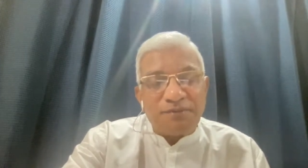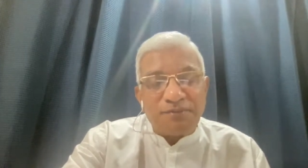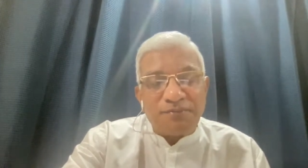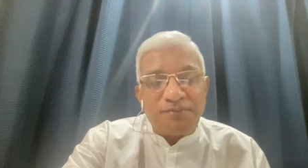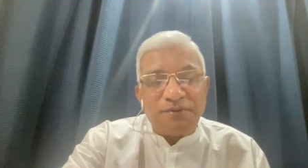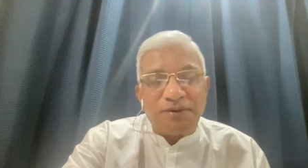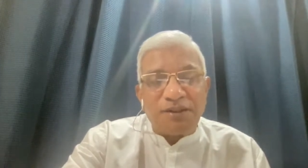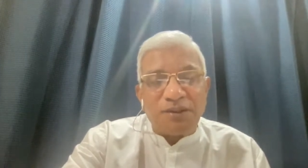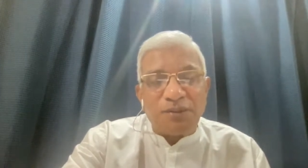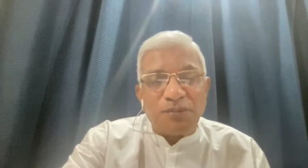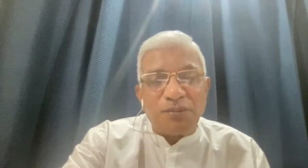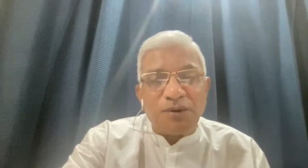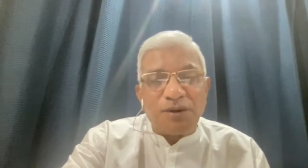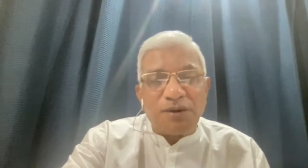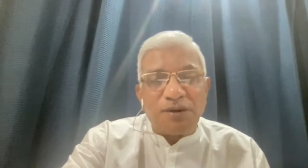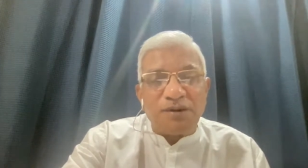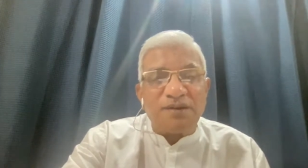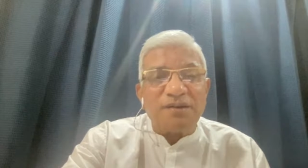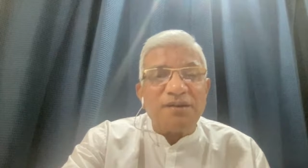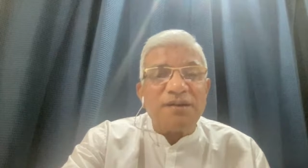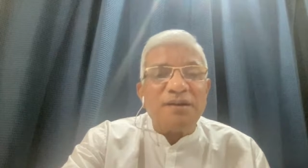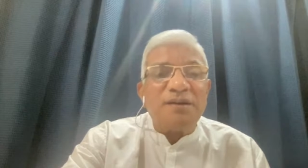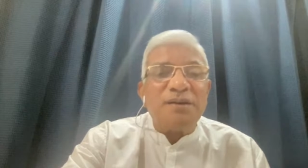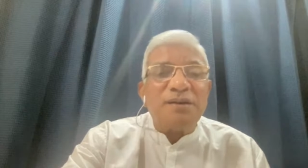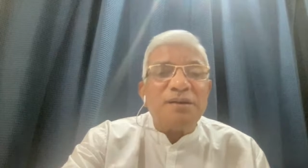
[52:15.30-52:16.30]
for the
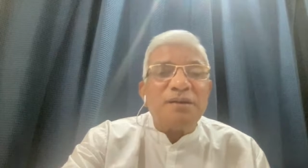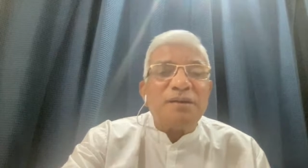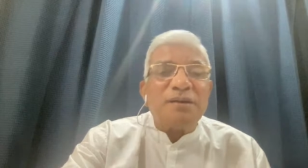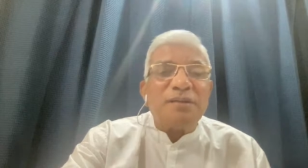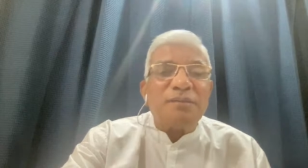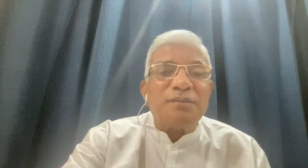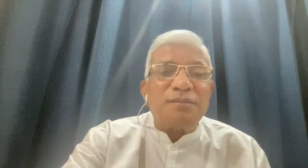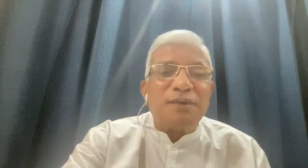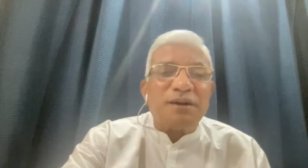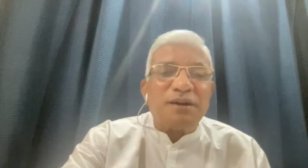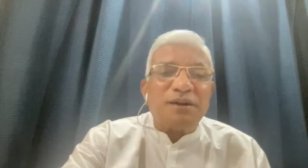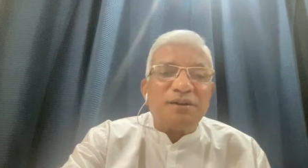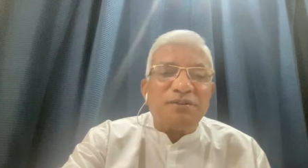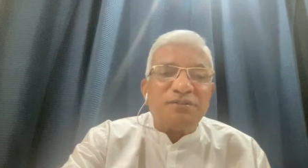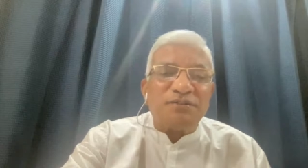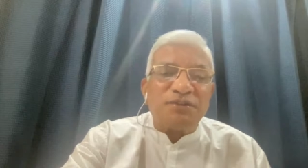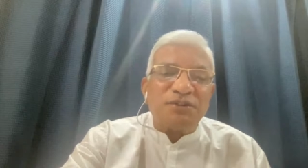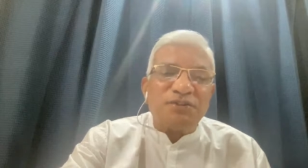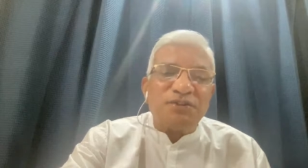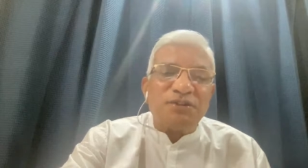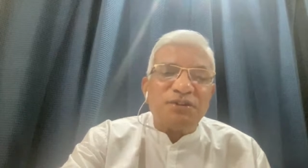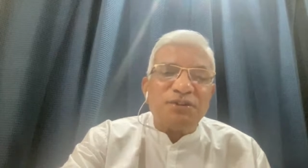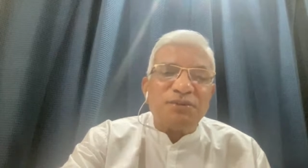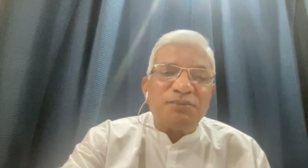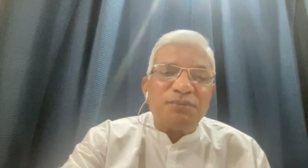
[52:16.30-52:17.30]
world, but it's a
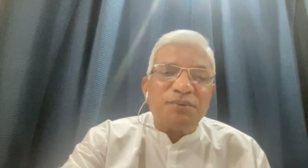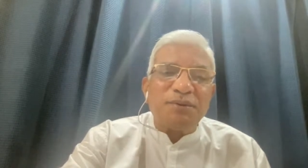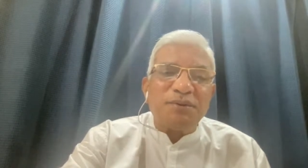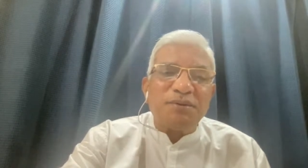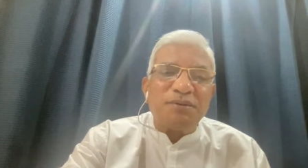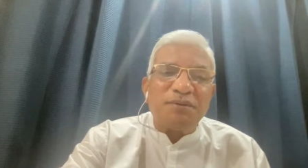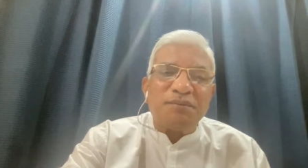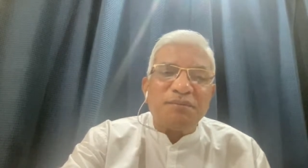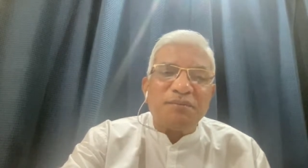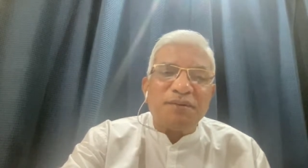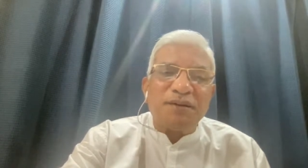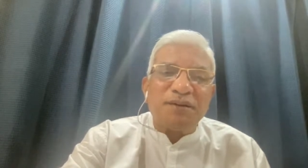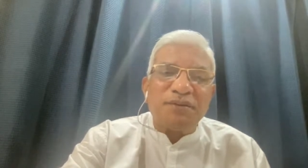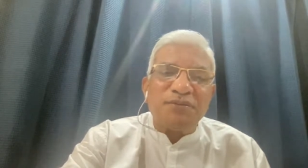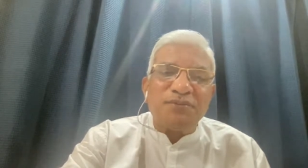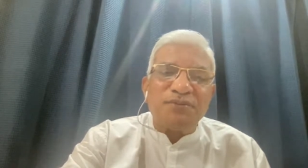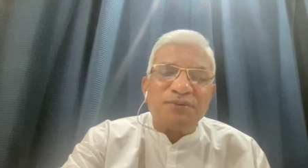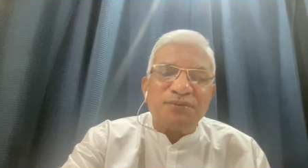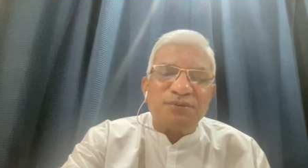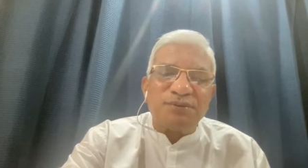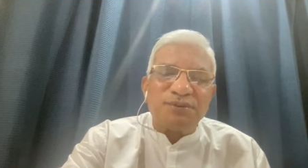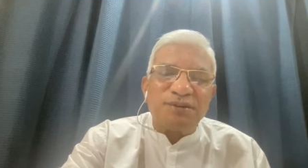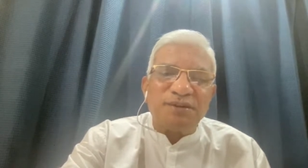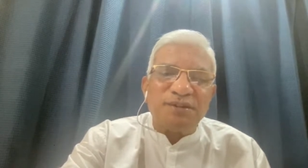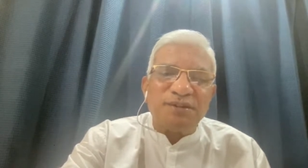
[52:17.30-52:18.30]
situation for us
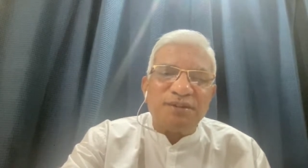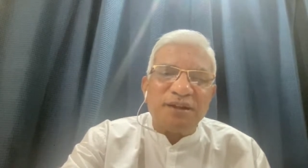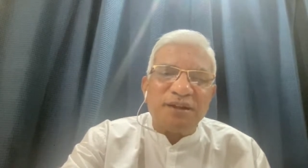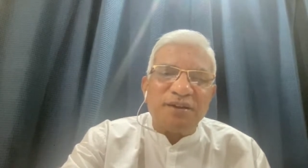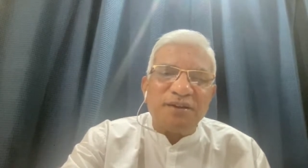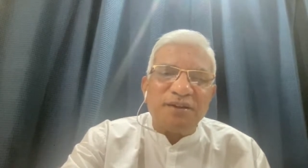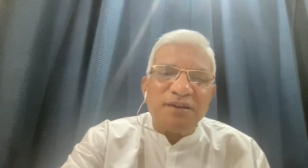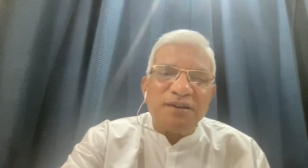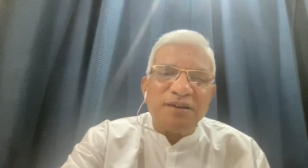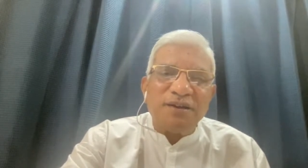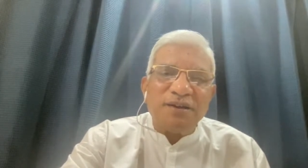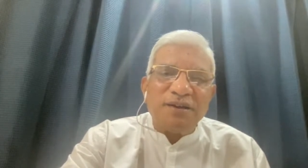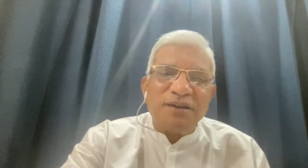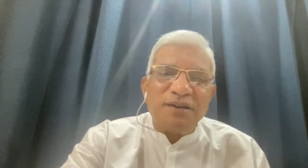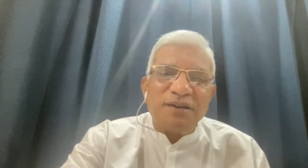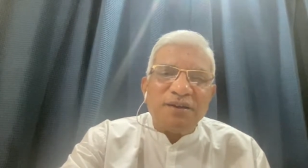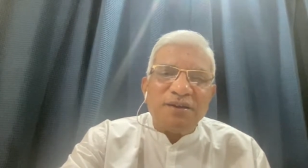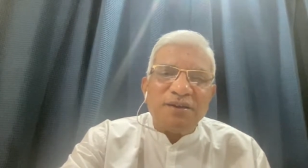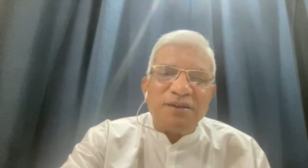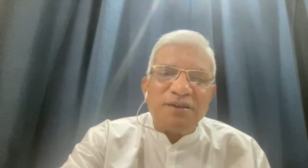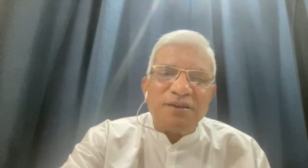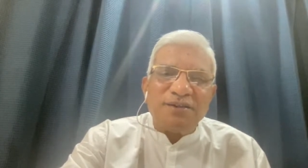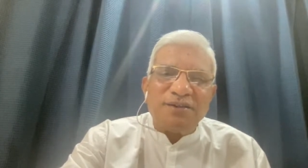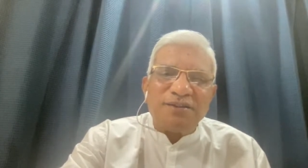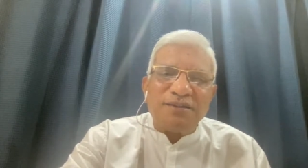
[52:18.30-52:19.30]
to see that
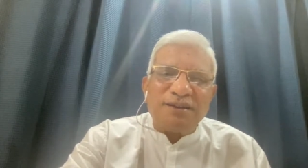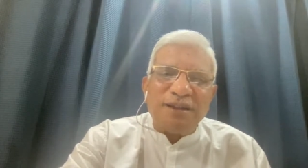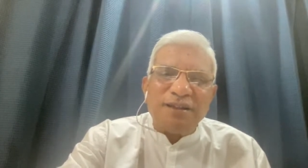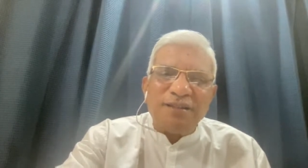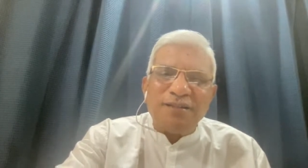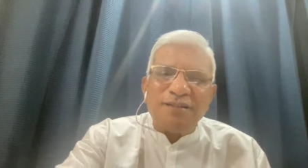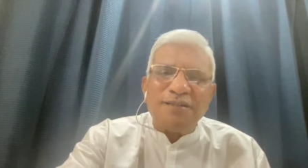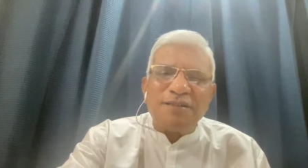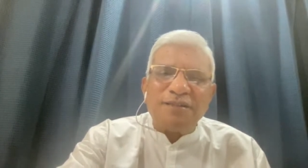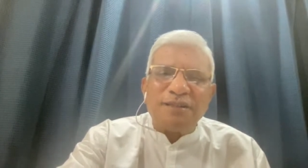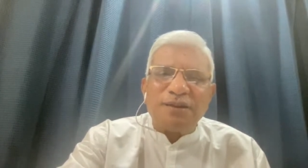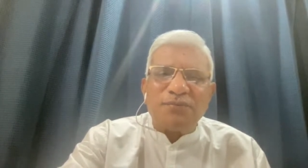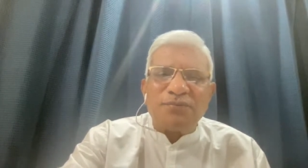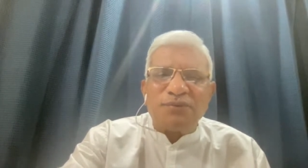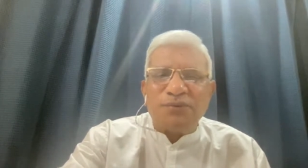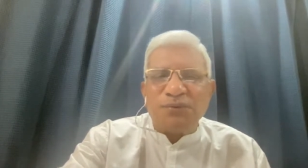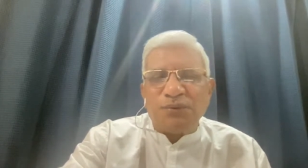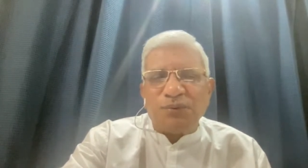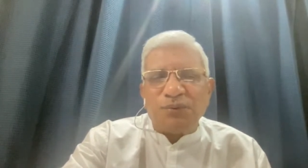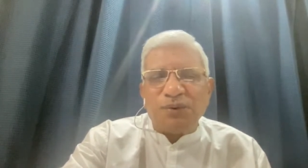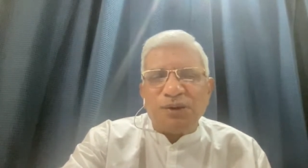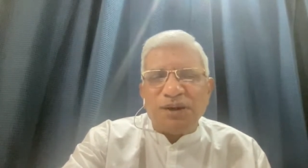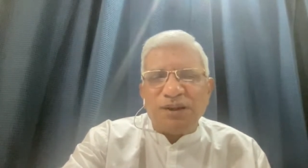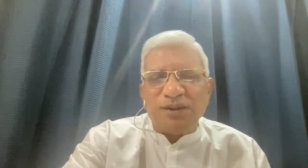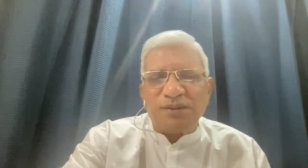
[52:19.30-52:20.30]
the strength of
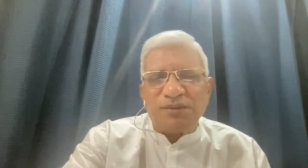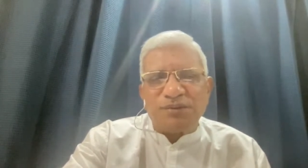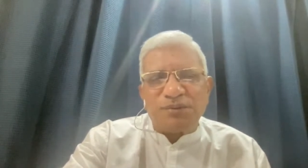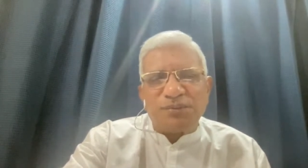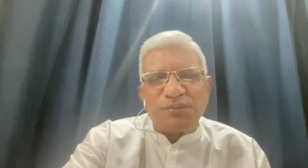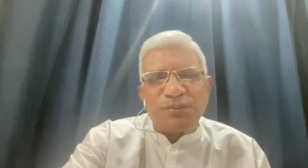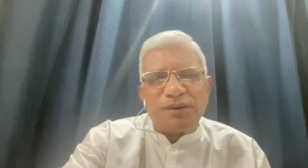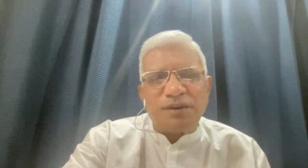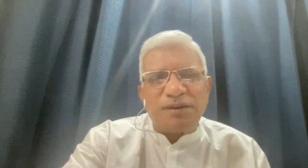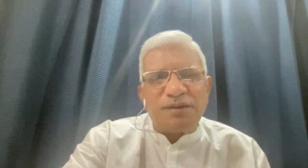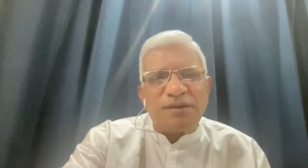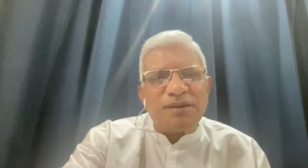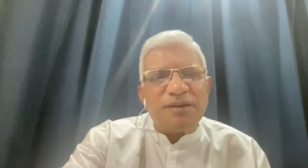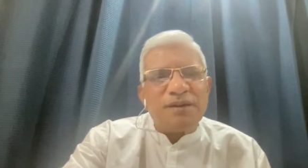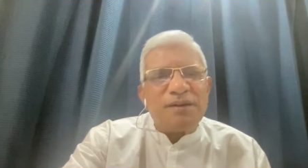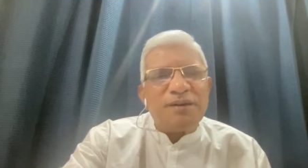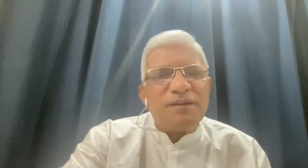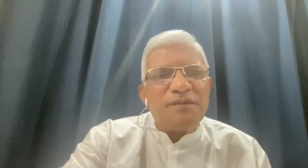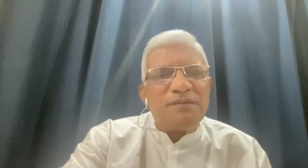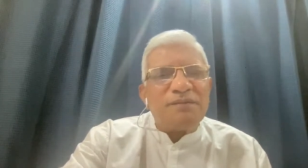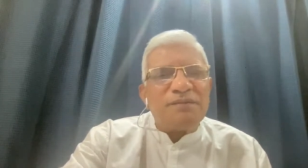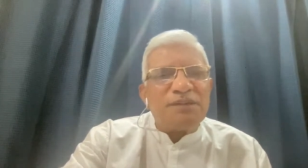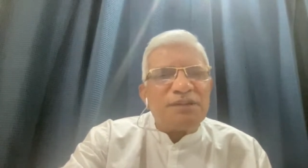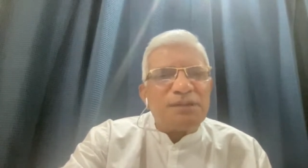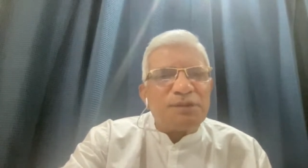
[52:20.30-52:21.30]
yoga is one
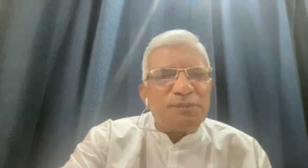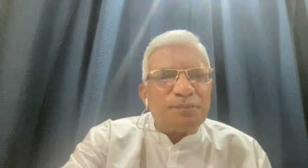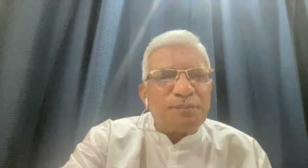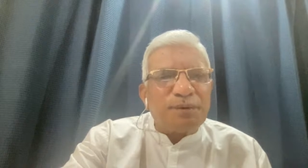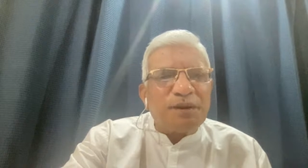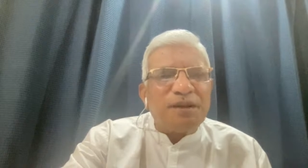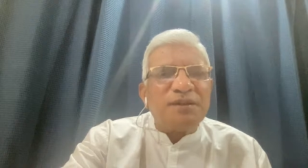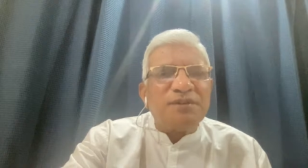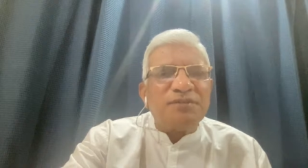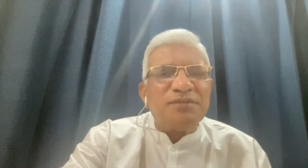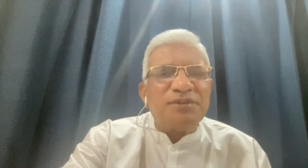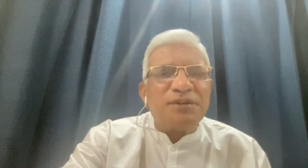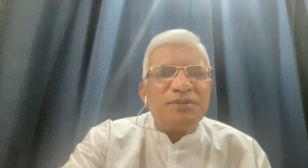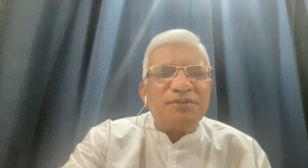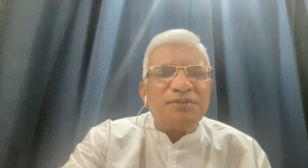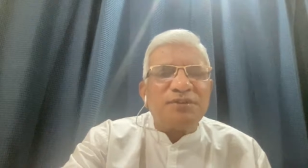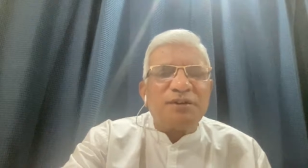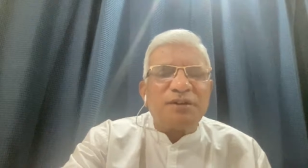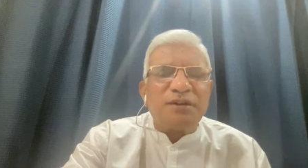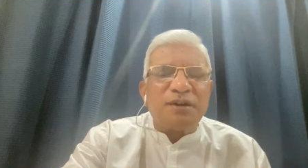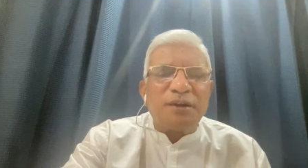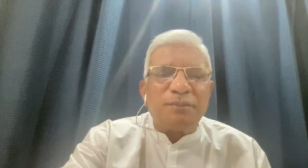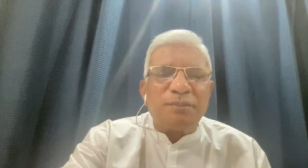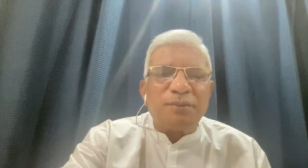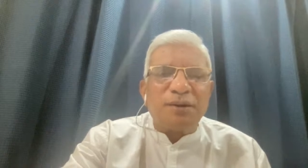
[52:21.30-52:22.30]
which brings us
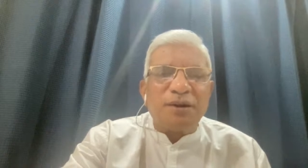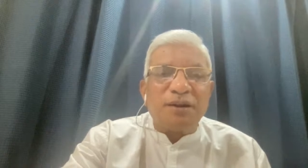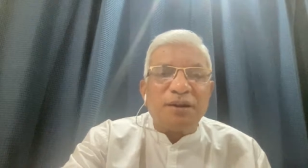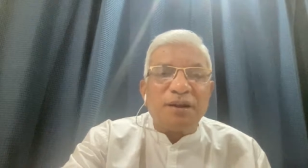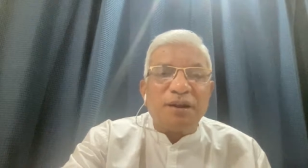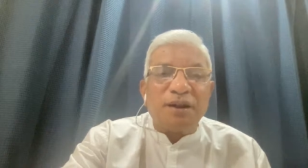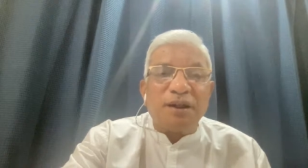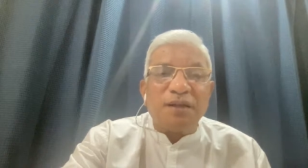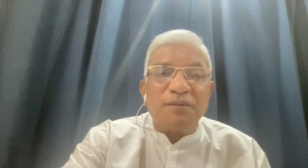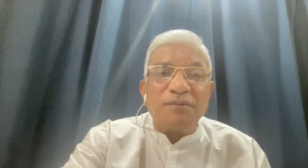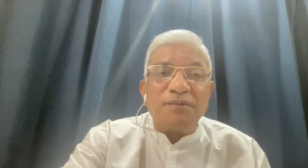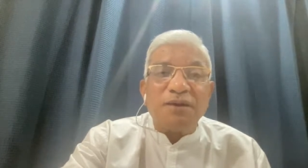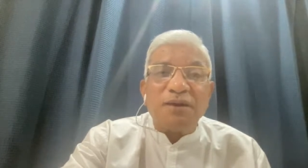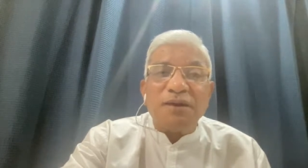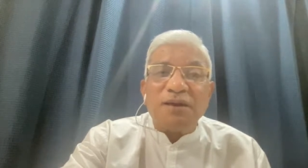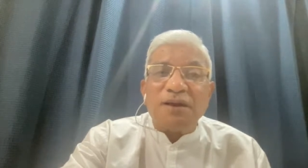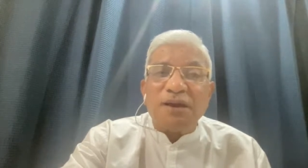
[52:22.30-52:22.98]
into a better life.